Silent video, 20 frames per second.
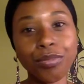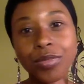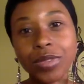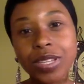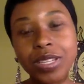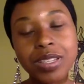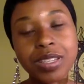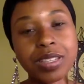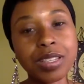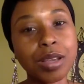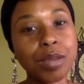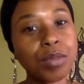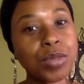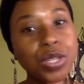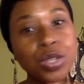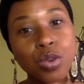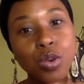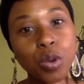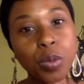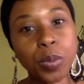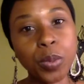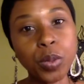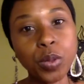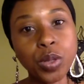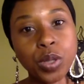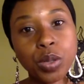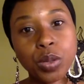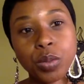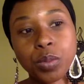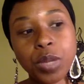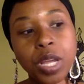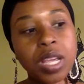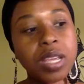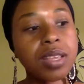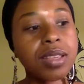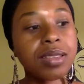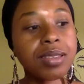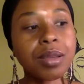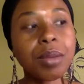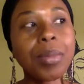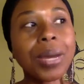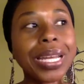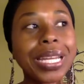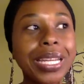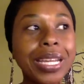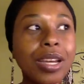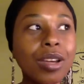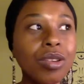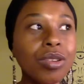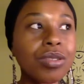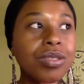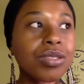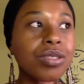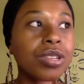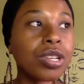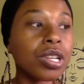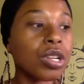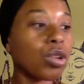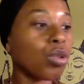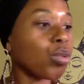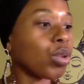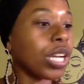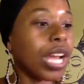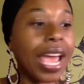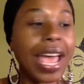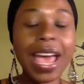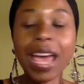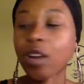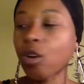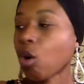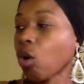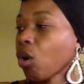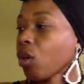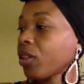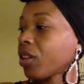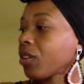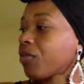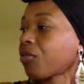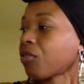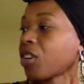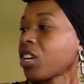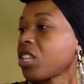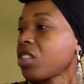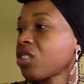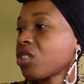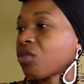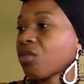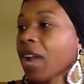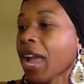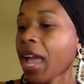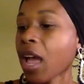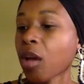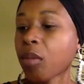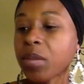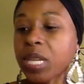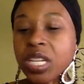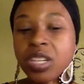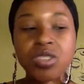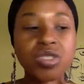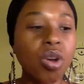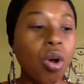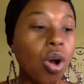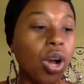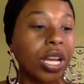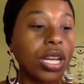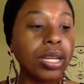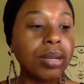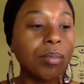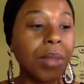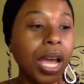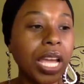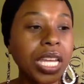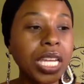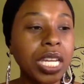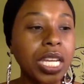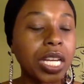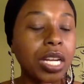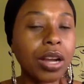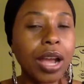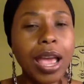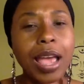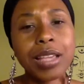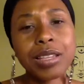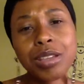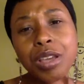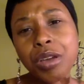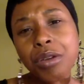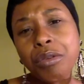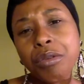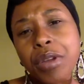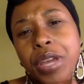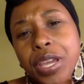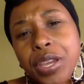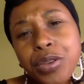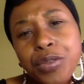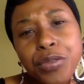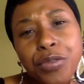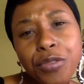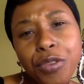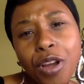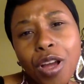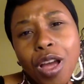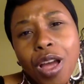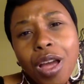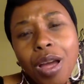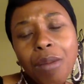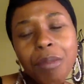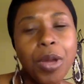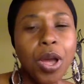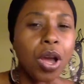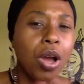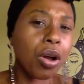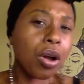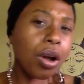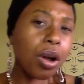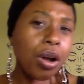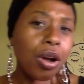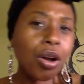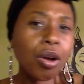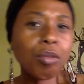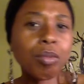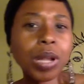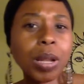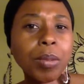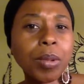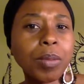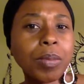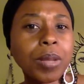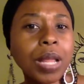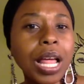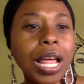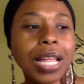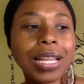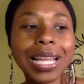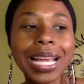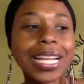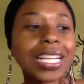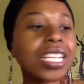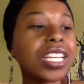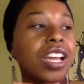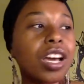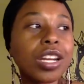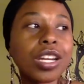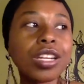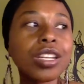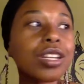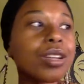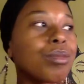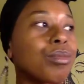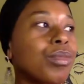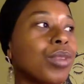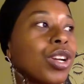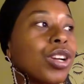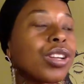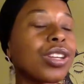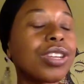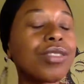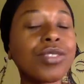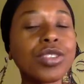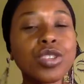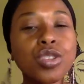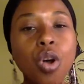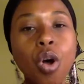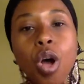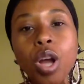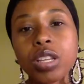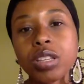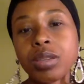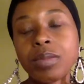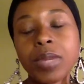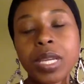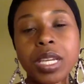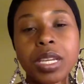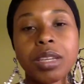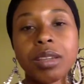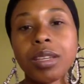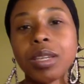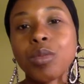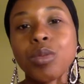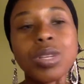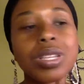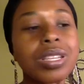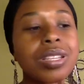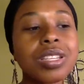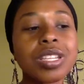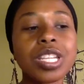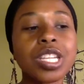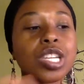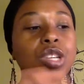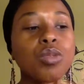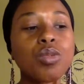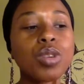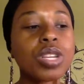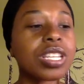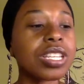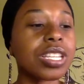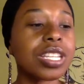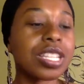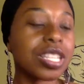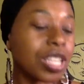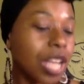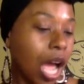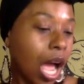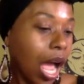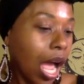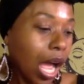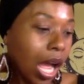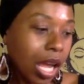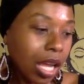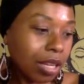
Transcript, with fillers: This is something Scorpio do. Somebody else would have had all their friends around me talking in my ear, ask, where you from? Oh, blah, blah, blah. Like none of them could even talk to me. He wasn't, he wasn't, nah.